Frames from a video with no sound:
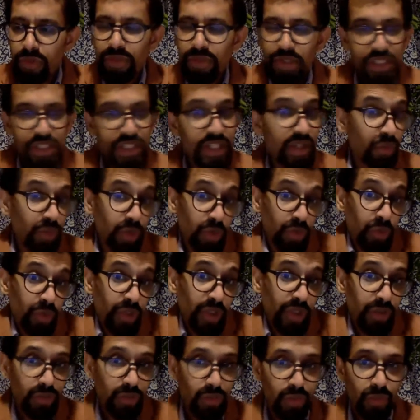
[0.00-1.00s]
saying what
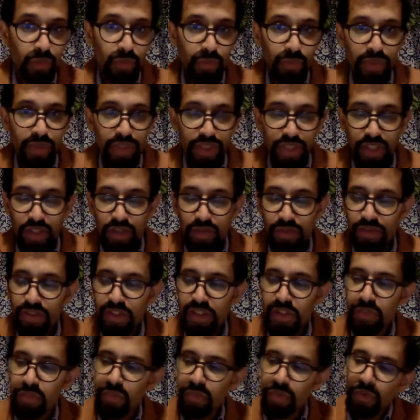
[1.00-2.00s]
we think on
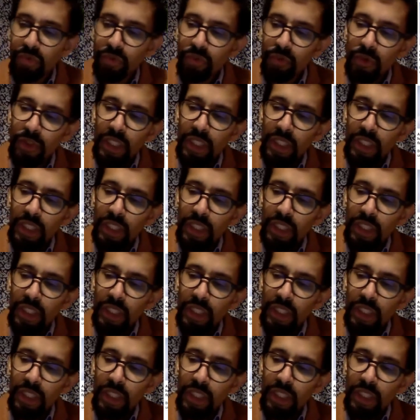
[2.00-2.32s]
this book.